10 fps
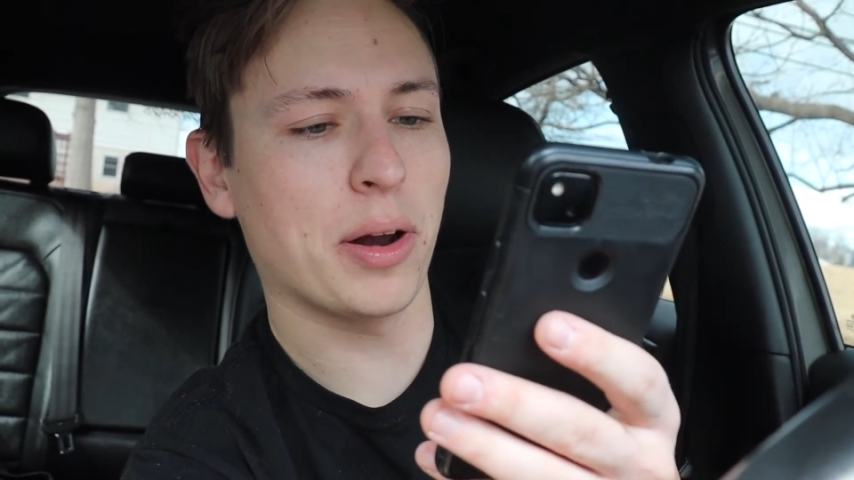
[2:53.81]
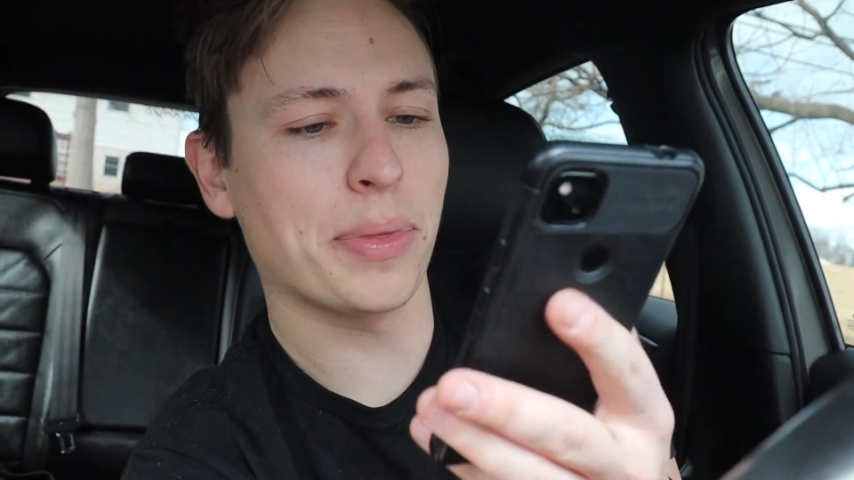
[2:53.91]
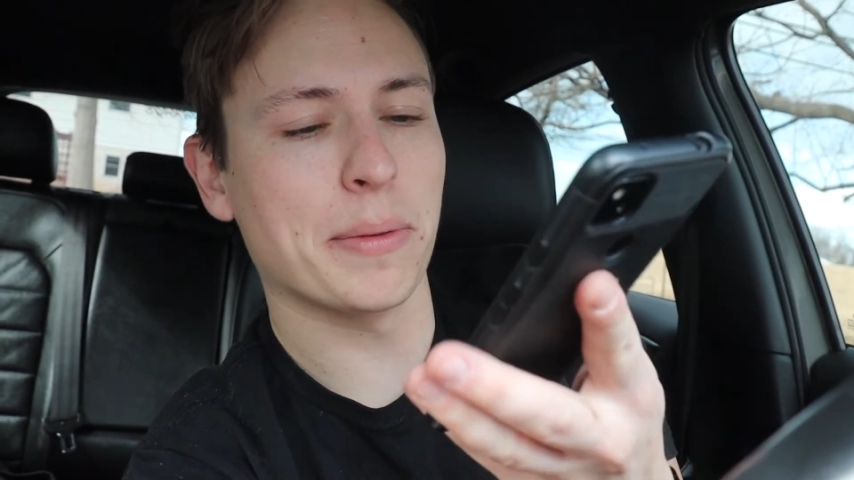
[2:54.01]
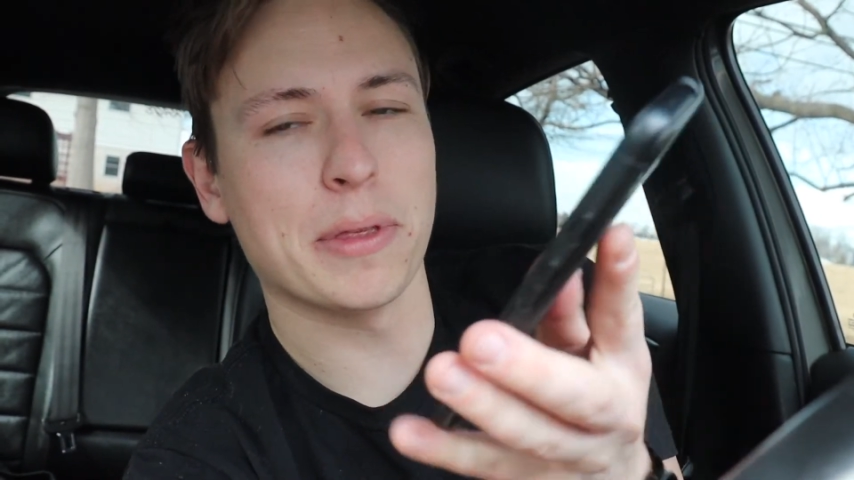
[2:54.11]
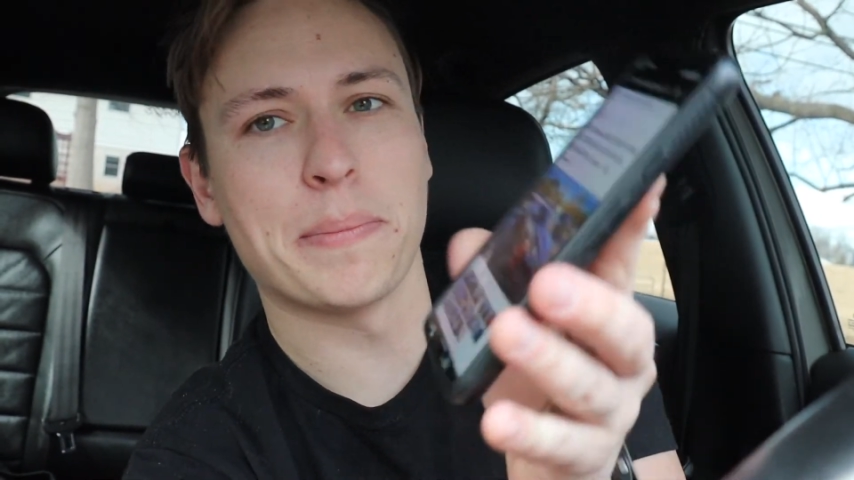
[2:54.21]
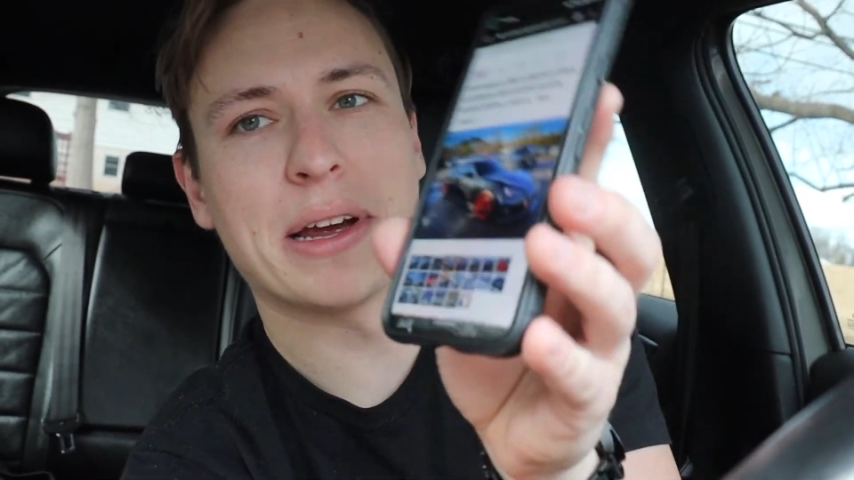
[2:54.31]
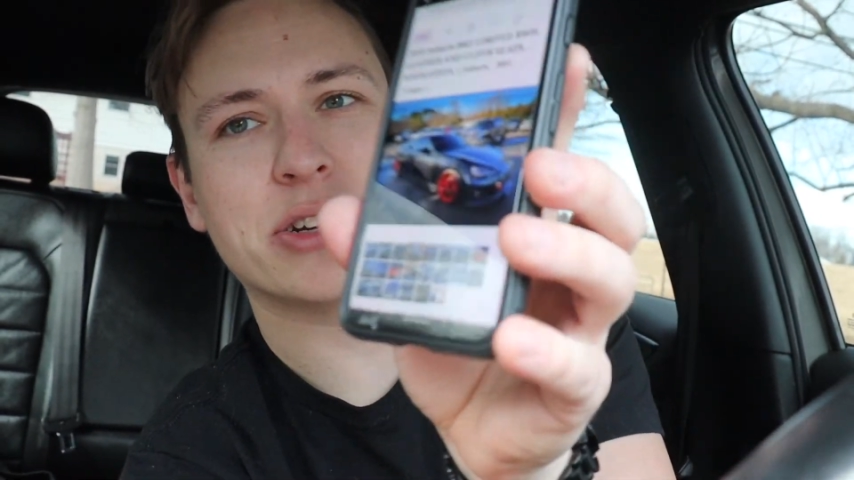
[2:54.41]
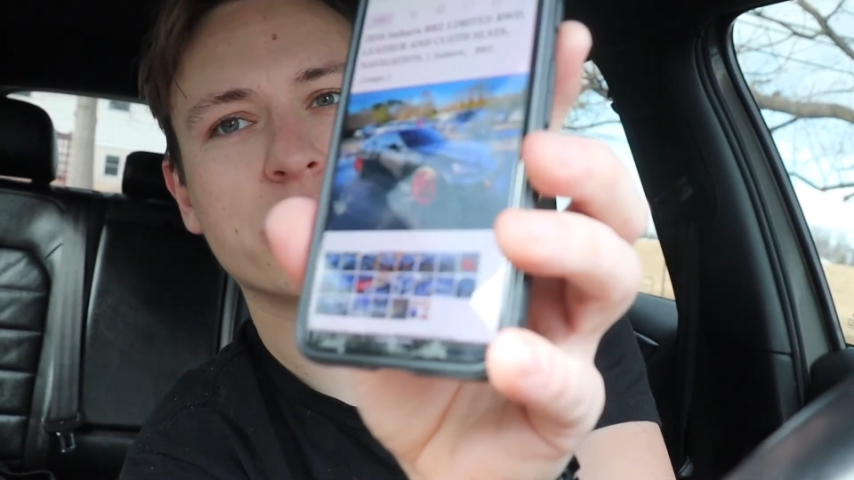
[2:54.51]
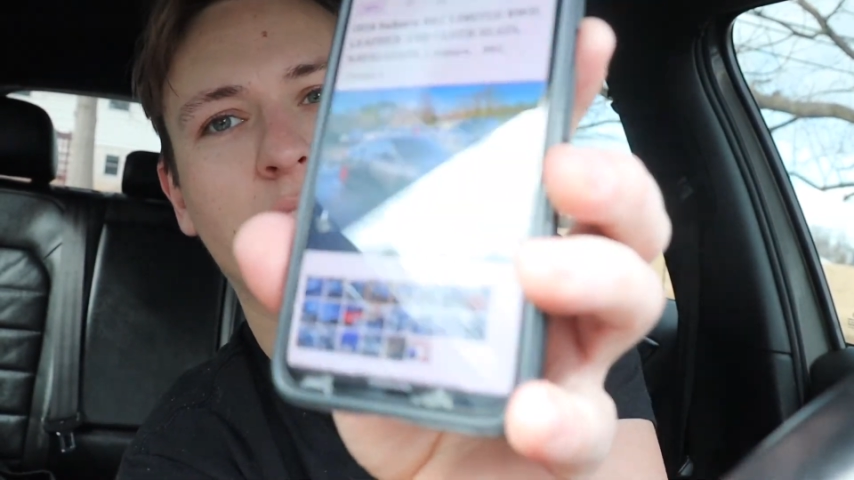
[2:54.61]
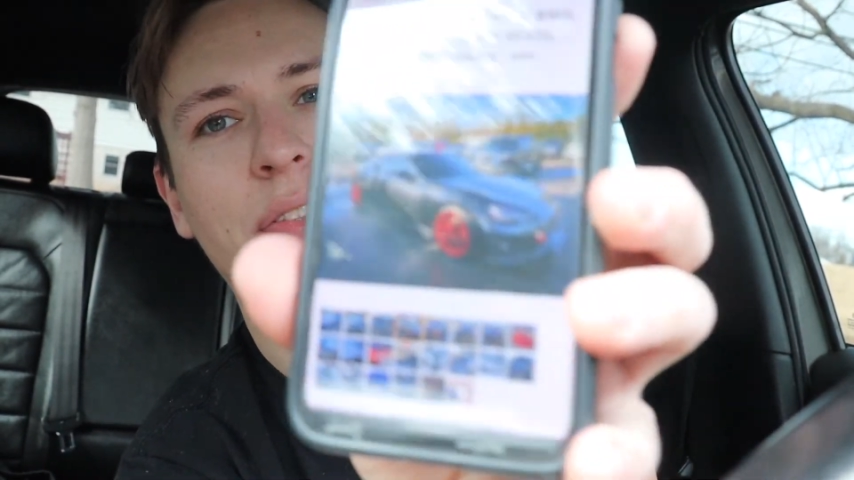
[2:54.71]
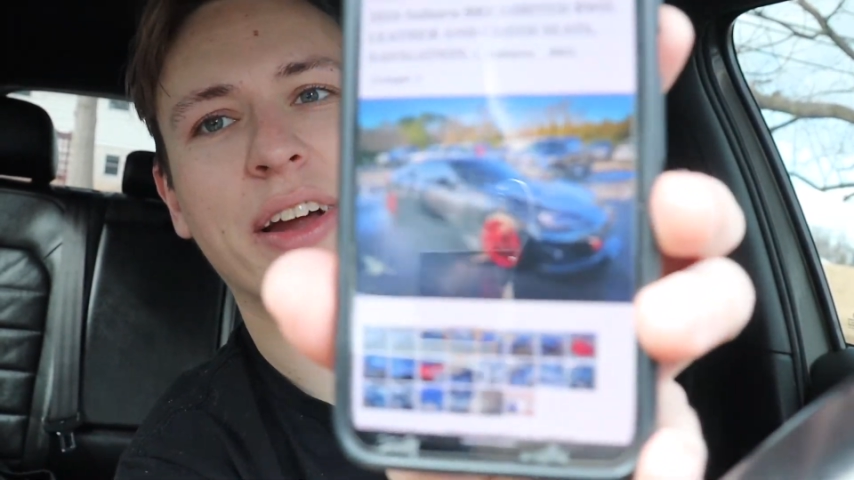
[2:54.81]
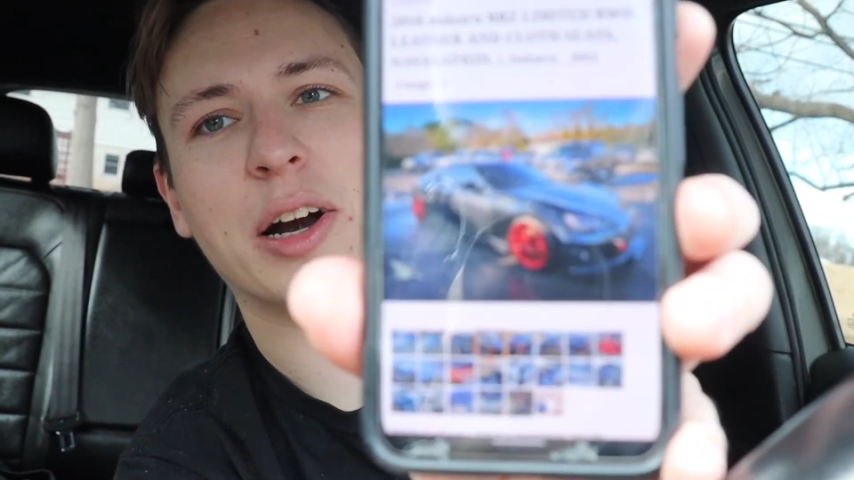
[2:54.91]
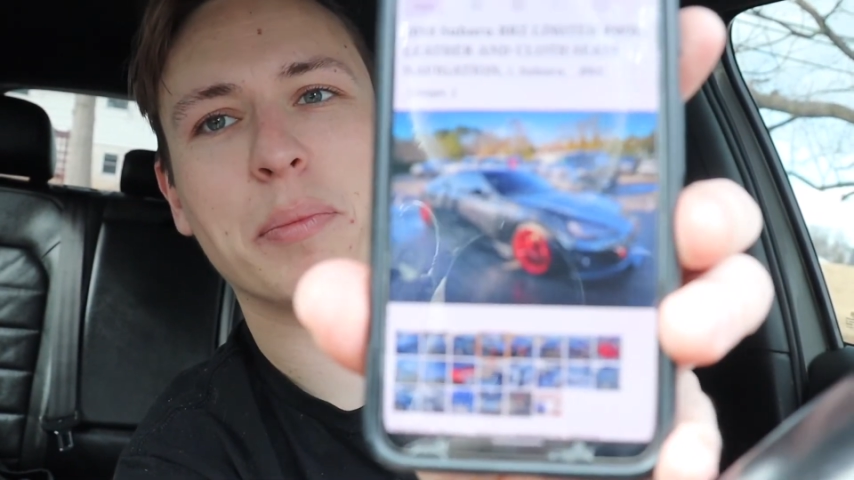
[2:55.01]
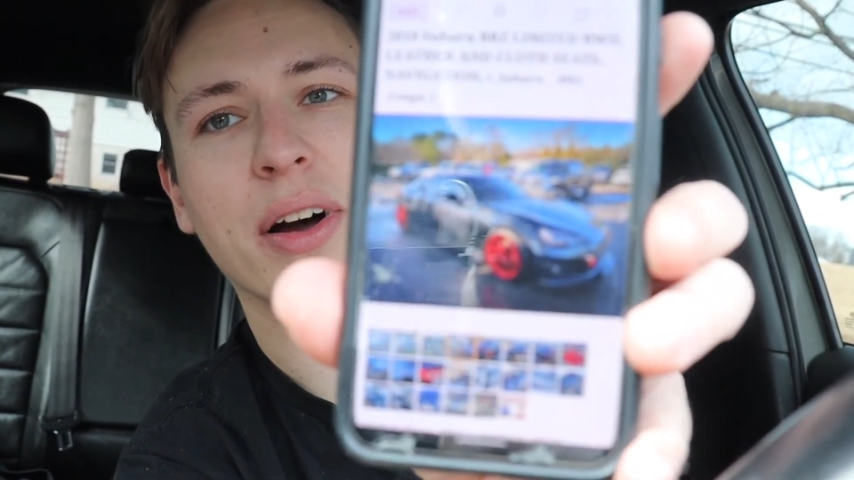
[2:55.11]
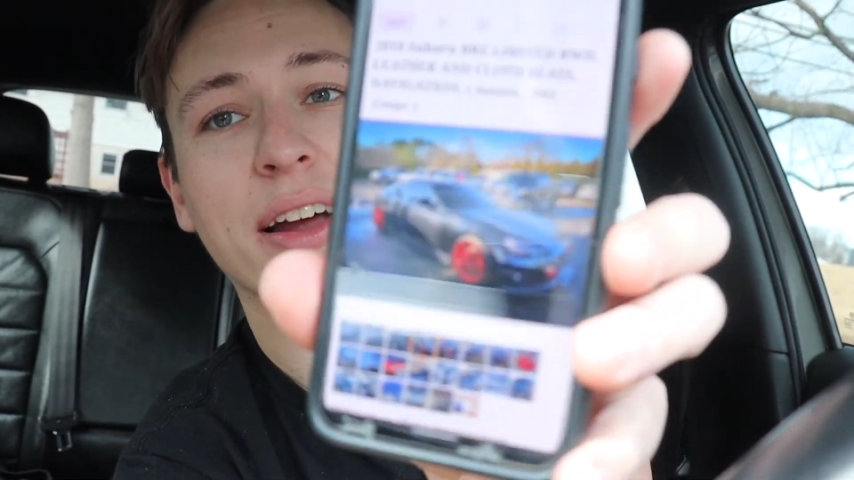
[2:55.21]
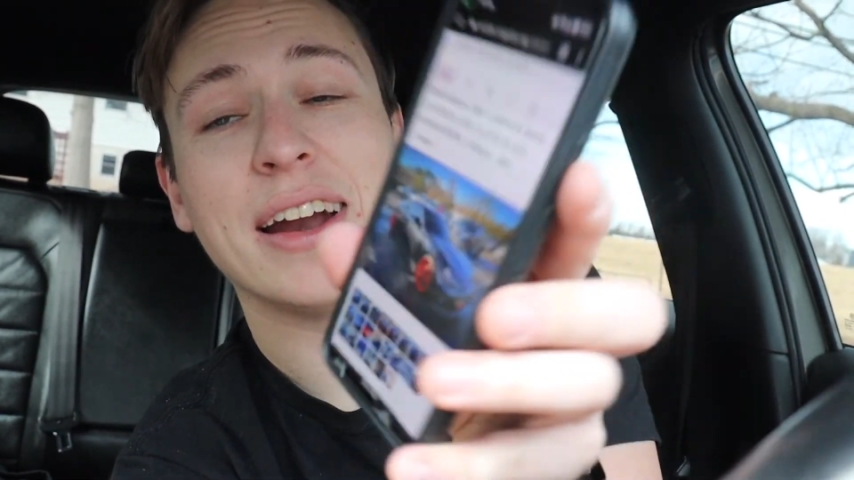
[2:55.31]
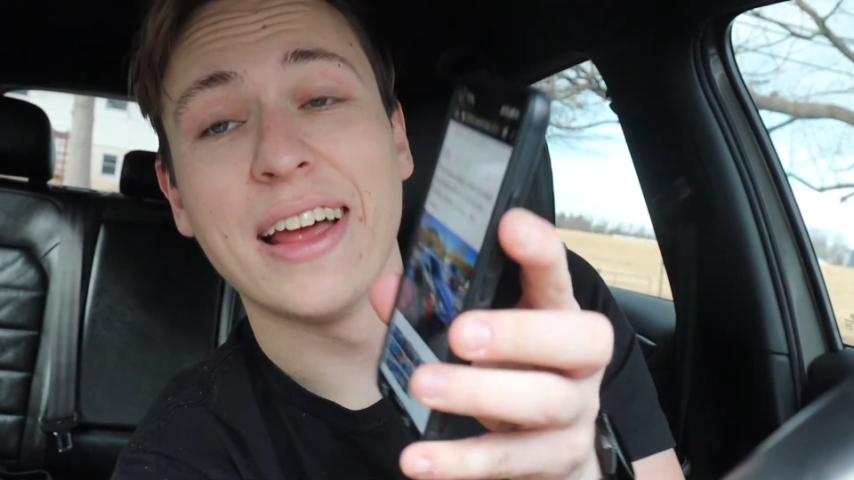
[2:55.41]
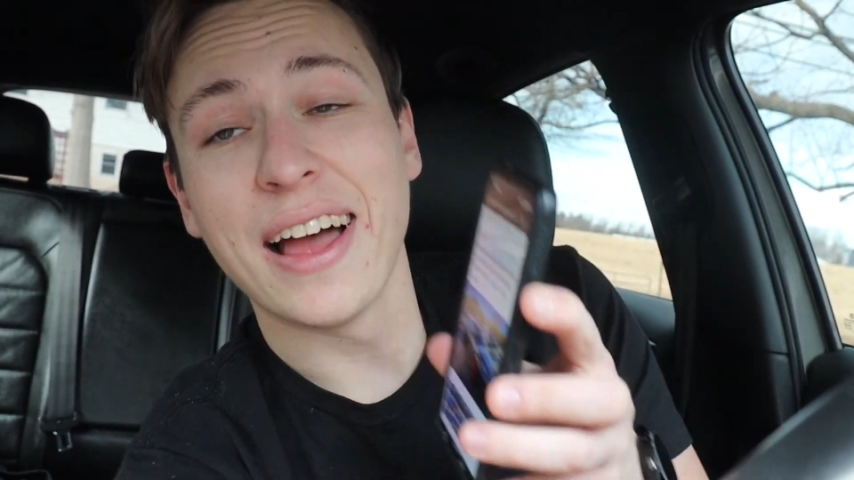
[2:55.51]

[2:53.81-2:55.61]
up the pictures on there, but